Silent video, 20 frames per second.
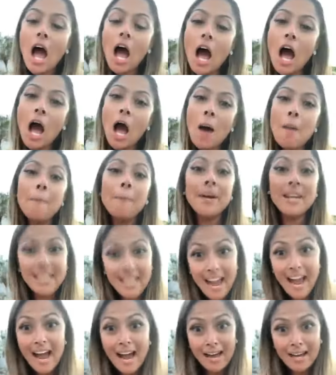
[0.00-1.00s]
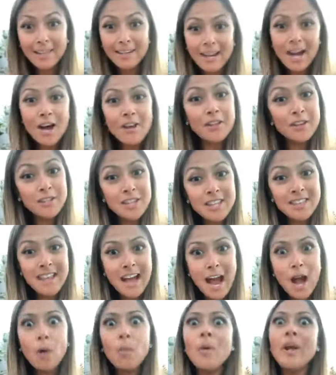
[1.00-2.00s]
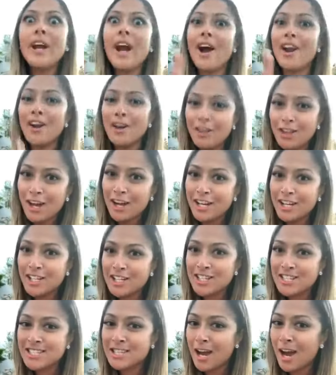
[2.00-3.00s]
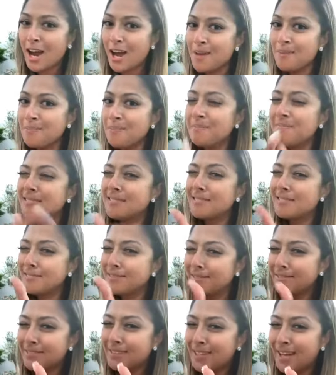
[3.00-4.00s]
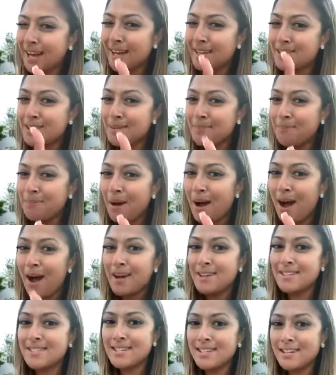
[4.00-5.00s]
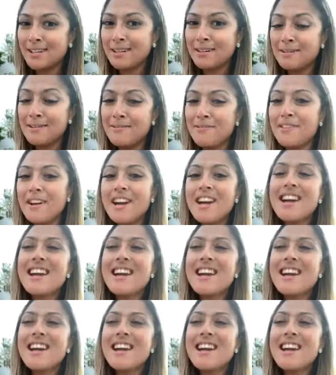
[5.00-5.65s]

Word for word: Um, but yeah, other than that, we got our luggage this time. That's a positive.